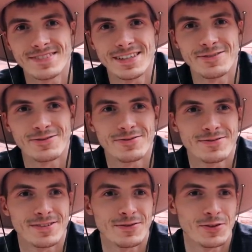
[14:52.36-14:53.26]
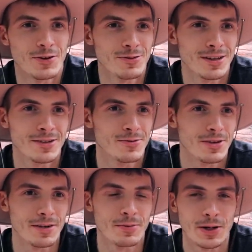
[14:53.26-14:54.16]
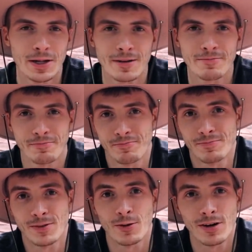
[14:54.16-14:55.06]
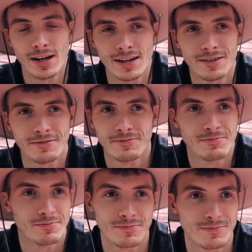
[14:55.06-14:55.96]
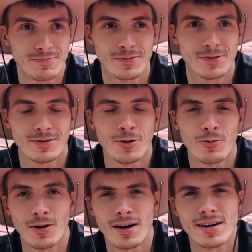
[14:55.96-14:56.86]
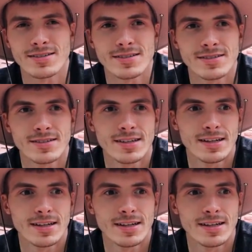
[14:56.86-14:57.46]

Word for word: If if you don't like what I put up, go ahead and don't watch.